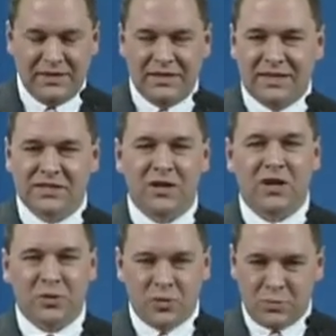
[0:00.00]
And as
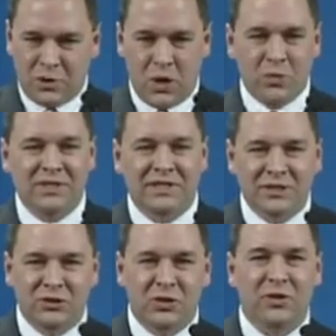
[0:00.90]
Dr. Rubin always in
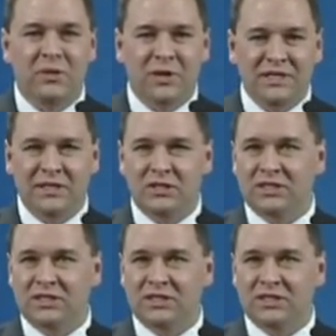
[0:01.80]
his joking way said,